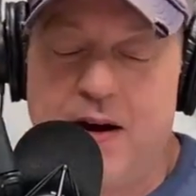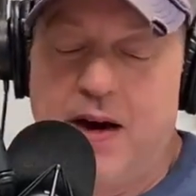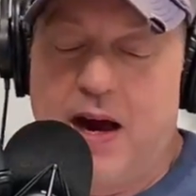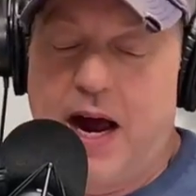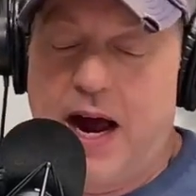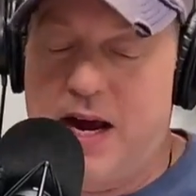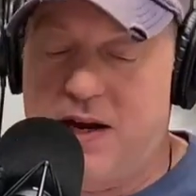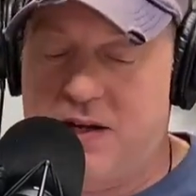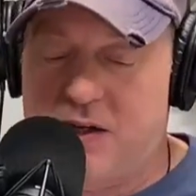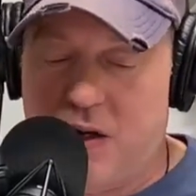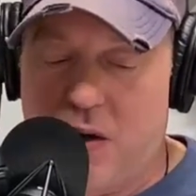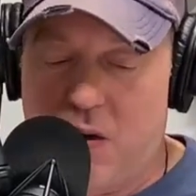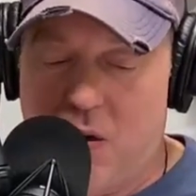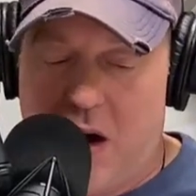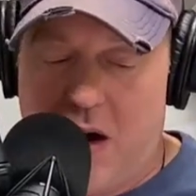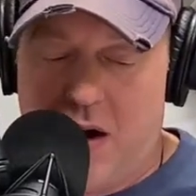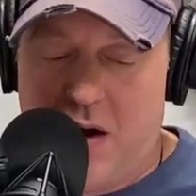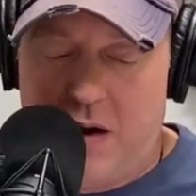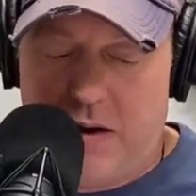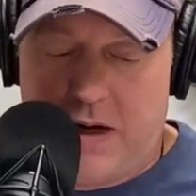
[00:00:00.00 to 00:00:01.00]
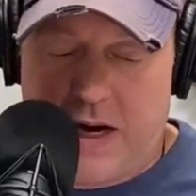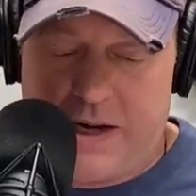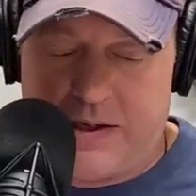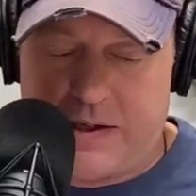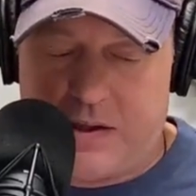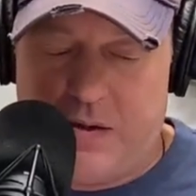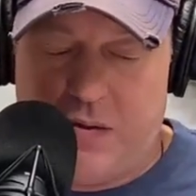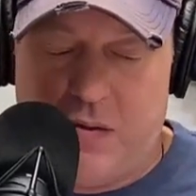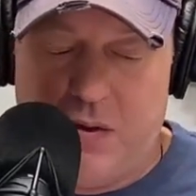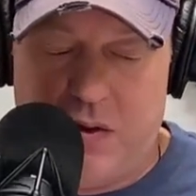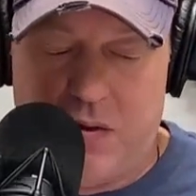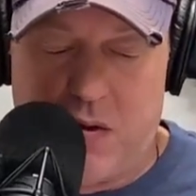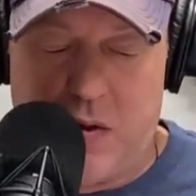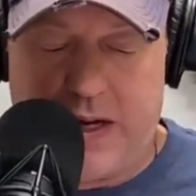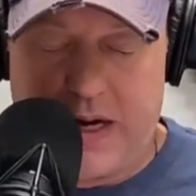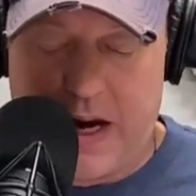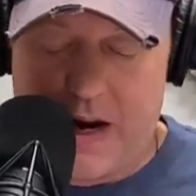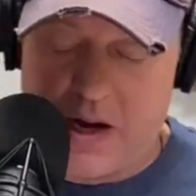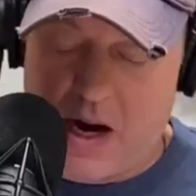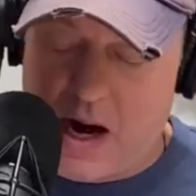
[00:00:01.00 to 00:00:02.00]
Hey, so so real
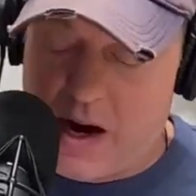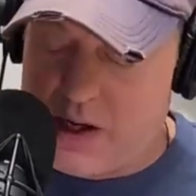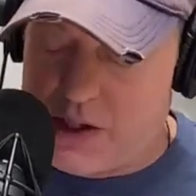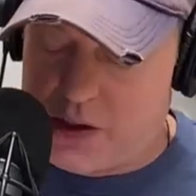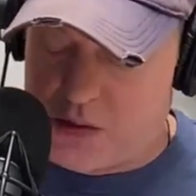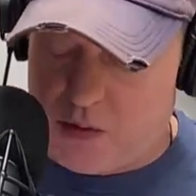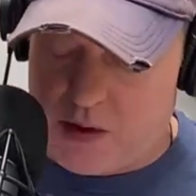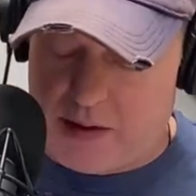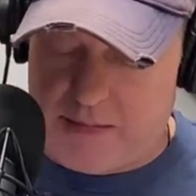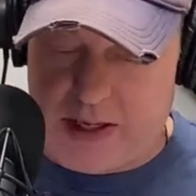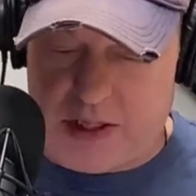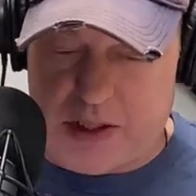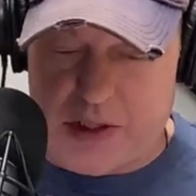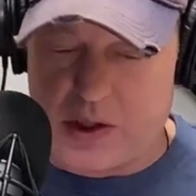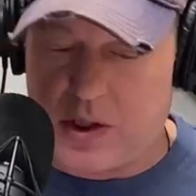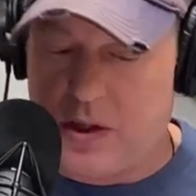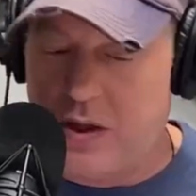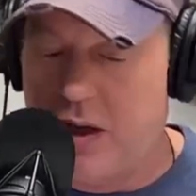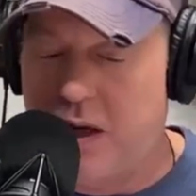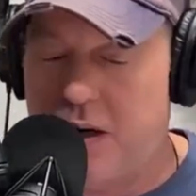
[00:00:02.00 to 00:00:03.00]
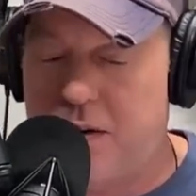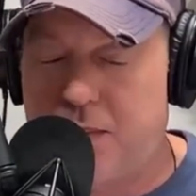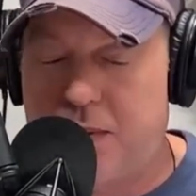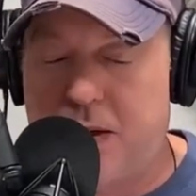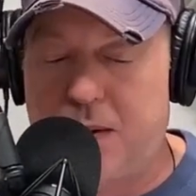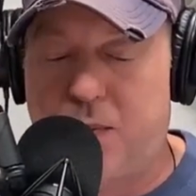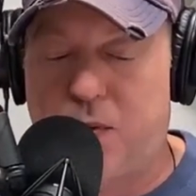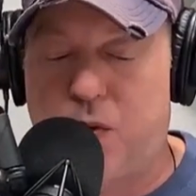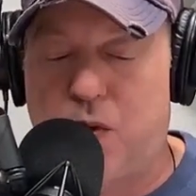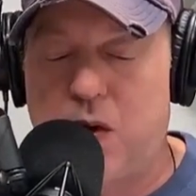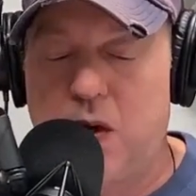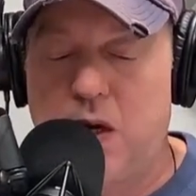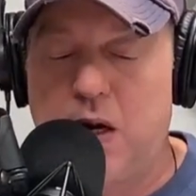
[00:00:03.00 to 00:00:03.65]
quick, I just want to make sure that people,